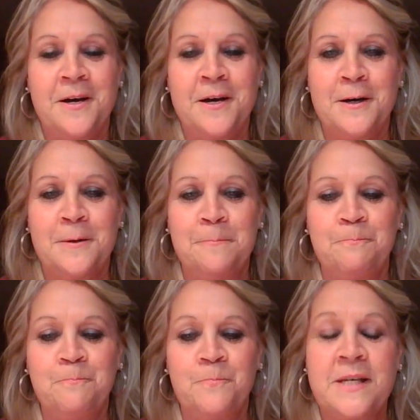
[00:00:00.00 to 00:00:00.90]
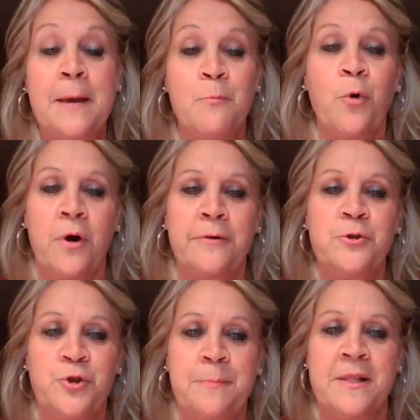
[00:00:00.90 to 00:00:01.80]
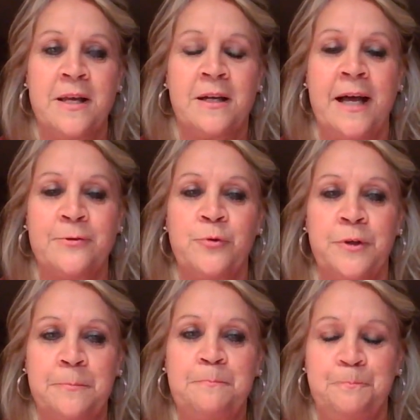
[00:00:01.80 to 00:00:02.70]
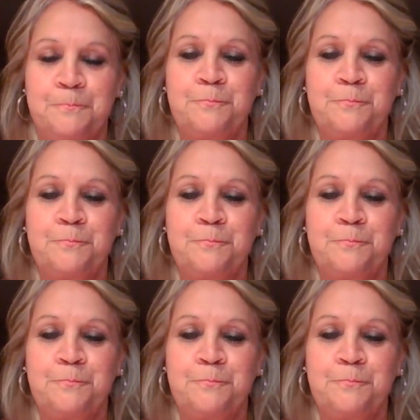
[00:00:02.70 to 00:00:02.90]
um, take more ownership in the classroom.